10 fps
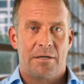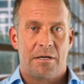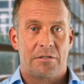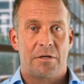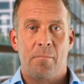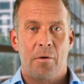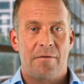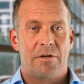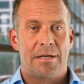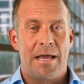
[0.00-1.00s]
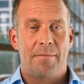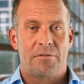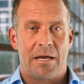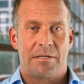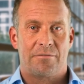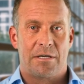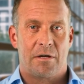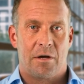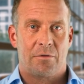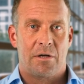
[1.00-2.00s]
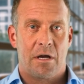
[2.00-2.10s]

A summary of the key objectives include